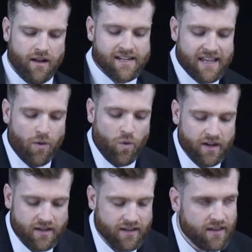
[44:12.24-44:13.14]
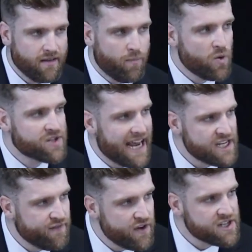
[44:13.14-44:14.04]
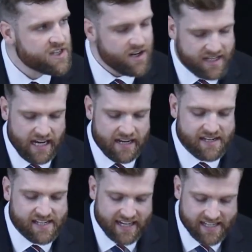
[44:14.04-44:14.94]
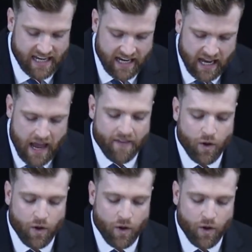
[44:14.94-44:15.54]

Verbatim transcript: Isn't that what Paul says in verse 13 and 16?